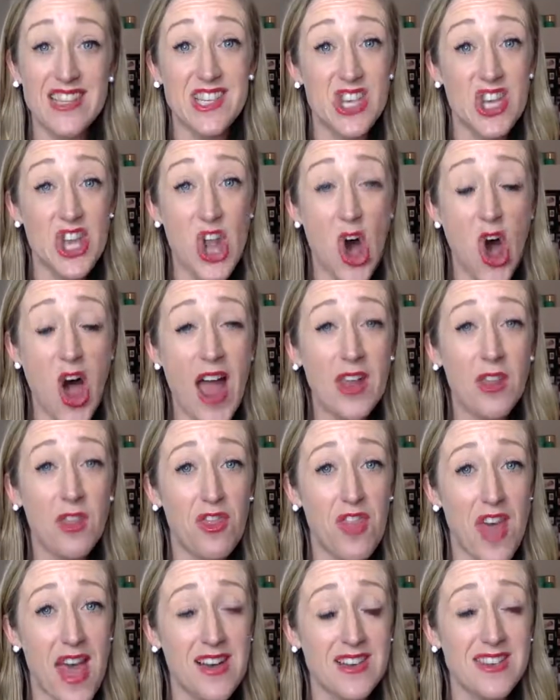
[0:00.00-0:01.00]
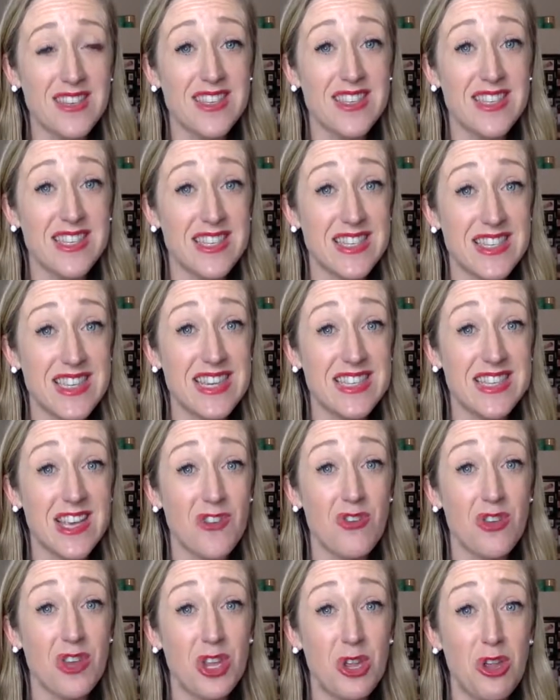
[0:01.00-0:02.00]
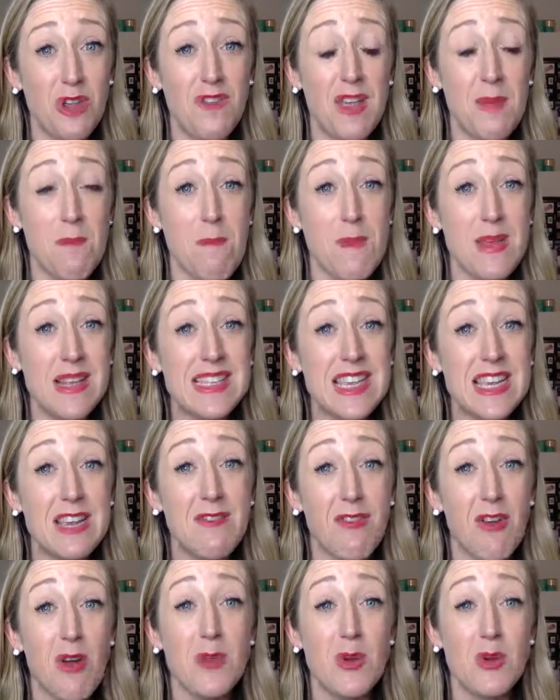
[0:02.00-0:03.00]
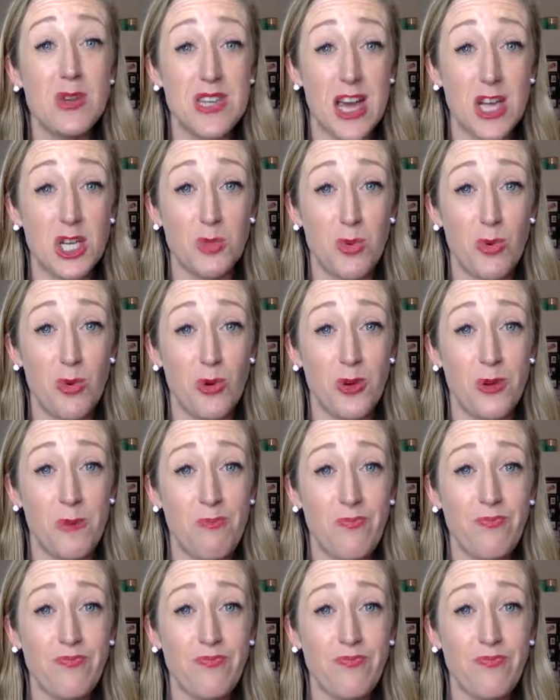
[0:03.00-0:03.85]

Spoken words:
9,600 QV missing from your dashboard.